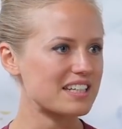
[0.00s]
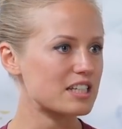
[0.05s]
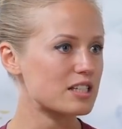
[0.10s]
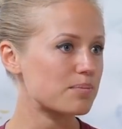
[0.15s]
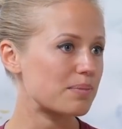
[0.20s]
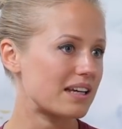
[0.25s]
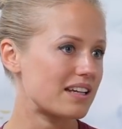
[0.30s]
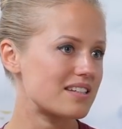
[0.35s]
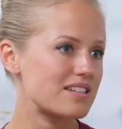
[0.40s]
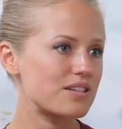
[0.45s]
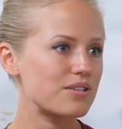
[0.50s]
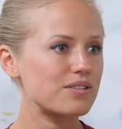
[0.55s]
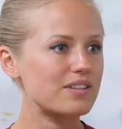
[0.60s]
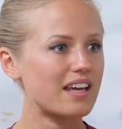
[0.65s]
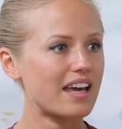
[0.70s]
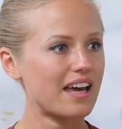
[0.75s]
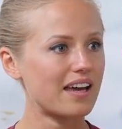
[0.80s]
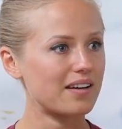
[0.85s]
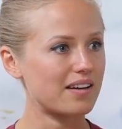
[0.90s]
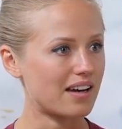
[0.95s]
explains you
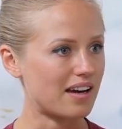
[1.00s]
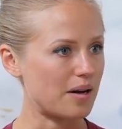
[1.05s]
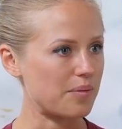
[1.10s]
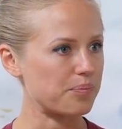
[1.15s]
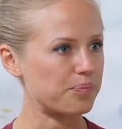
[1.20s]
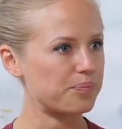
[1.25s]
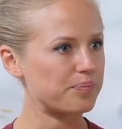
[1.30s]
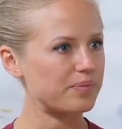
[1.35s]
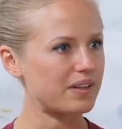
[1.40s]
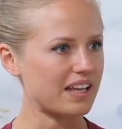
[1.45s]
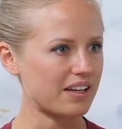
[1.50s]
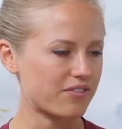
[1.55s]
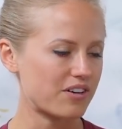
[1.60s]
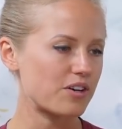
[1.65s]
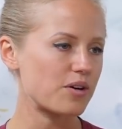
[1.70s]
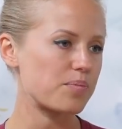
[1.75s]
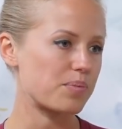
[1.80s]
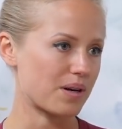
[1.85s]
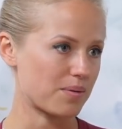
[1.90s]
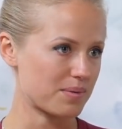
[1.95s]
the like
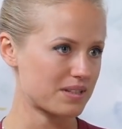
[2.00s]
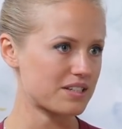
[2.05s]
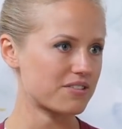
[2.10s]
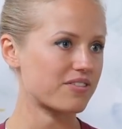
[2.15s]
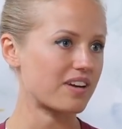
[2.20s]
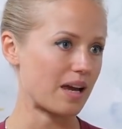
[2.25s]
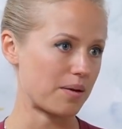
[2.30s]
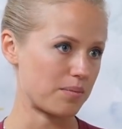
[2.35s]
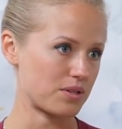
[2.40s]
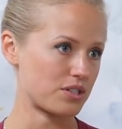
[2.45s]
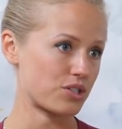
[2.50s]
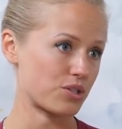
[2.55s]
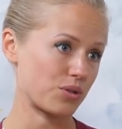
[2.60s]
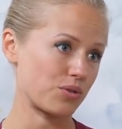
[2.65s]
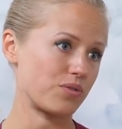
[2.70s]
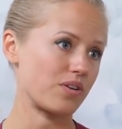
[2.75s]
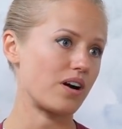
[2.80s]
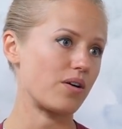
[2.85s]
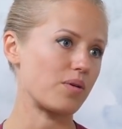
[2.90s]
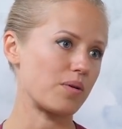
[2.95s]
very primitive chemistry
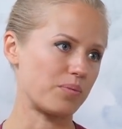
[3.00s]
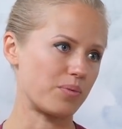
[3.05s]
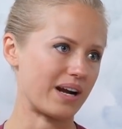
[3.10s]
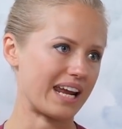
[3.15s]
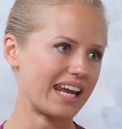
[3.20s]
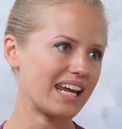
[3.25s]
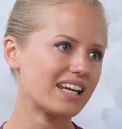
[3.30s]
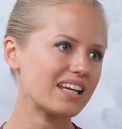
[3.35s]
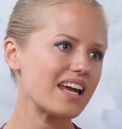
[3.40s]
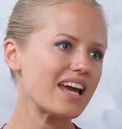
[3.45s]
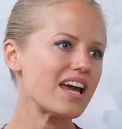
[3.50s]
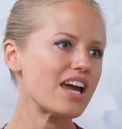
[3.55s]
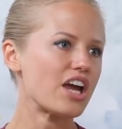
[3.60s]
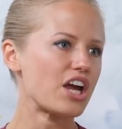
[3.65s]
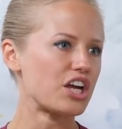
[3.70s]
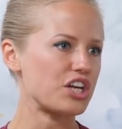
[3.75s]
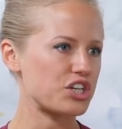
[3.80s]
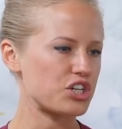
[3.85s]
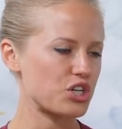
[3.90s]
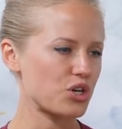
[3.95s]
of our brain,
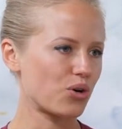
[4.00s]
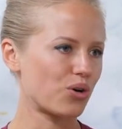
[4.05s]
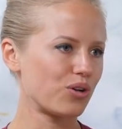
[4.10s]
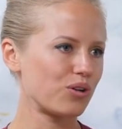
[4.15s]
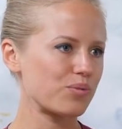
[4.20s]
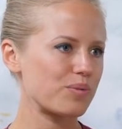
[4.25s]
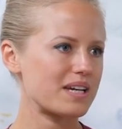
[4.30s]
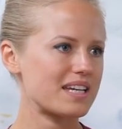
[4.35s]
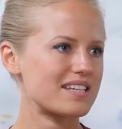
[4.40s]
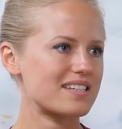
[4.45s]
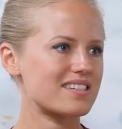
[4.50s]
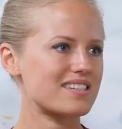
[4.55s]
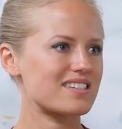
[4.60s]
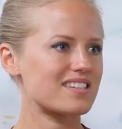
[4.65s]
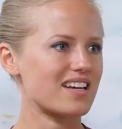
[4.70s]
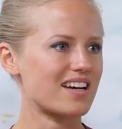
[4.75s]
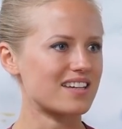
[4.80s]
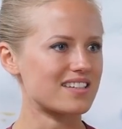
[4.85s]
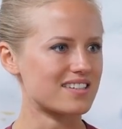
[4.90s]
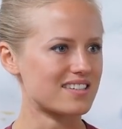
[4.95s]
and she always
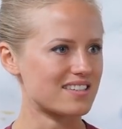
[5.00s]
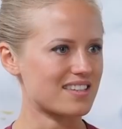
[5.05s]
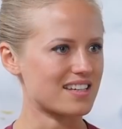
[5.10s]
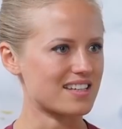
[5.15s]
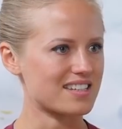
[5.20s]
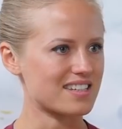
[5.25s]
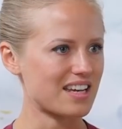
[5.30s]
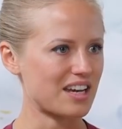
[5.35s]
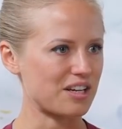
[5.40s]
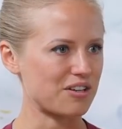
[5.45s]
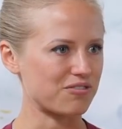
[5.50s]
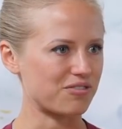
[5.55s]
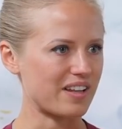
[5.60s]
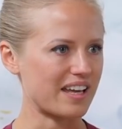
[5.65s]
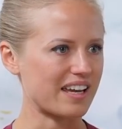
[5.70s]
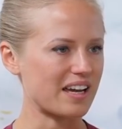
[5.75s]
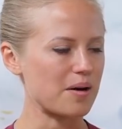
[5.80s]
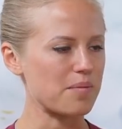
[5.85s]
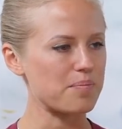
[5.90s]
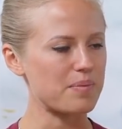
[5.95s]
does this kind of
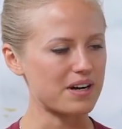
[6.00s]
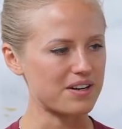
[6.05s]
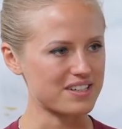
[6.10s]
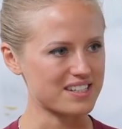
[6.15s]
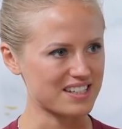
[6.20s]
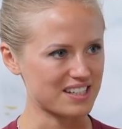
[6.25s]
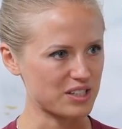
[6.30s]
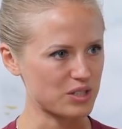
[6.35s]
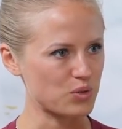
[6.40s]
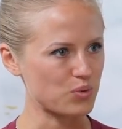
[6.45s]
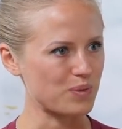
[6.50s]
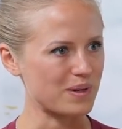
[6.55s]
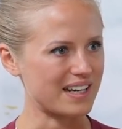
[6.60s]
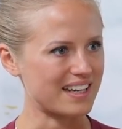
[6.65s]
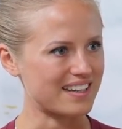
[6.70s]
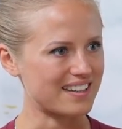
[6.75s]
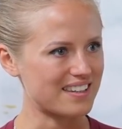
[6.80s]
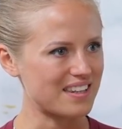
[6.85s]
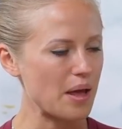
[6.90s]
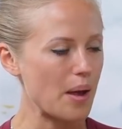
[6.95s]
like comparisons
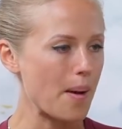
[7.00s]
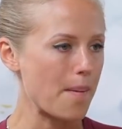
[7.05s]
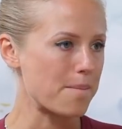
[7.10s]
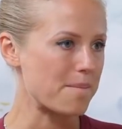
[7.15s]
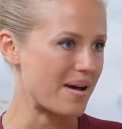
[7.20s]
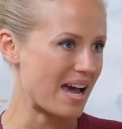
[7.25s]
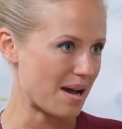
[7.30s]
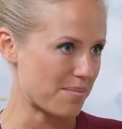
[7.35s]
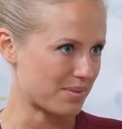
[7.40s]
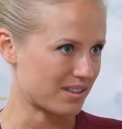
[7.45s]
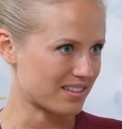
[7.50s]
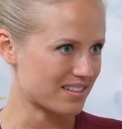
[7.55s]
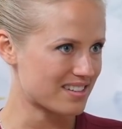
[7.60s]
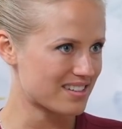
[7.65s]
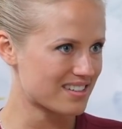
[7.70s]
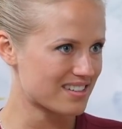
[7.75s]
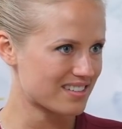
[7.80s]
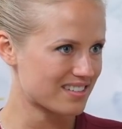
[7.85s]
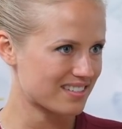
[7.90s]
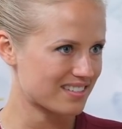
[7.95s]
with
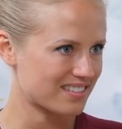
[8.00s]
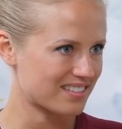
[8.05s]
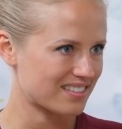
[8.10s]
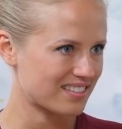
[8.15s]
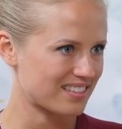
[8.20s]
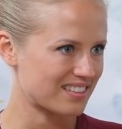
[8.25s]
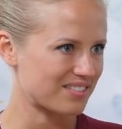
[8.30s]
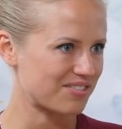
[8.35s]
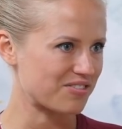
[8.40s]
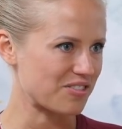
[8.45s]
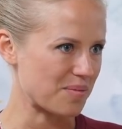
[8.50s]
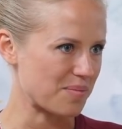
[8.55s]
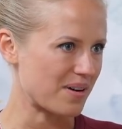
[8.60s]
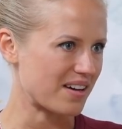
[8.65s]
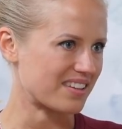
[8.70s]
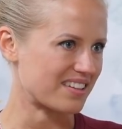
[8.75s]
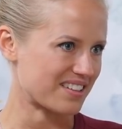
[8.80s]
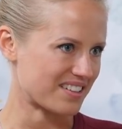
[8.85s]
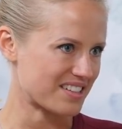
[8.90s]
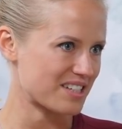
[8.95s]
mammals. From
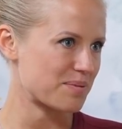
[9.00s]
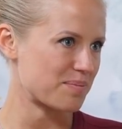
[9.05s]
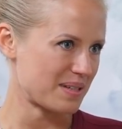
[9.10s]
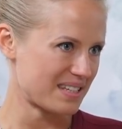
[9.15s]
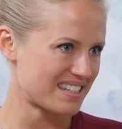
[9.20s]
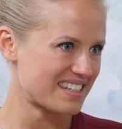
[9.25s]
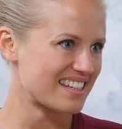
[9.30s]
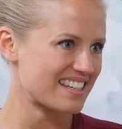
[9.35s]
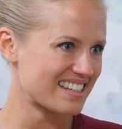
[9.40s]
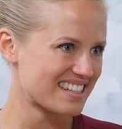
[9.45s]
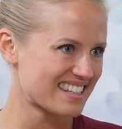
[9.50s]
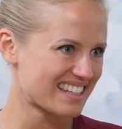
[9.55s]
other species.